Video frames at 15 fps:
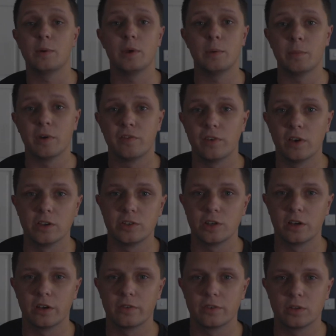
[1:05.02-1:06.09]
in my first
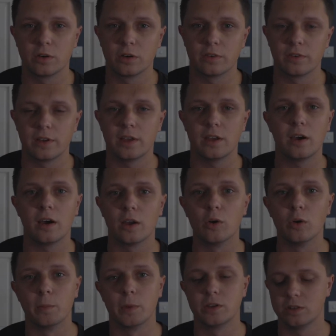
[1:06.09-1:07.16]
year of photography, I
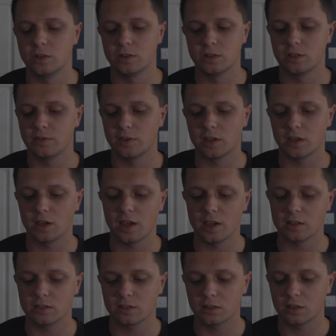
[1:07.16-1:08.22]
almost use this thing
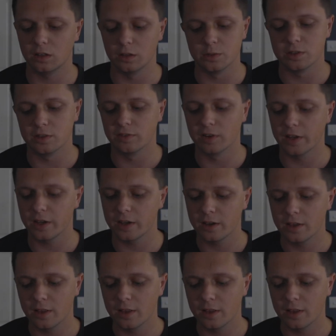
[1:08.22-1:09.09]
exclusively.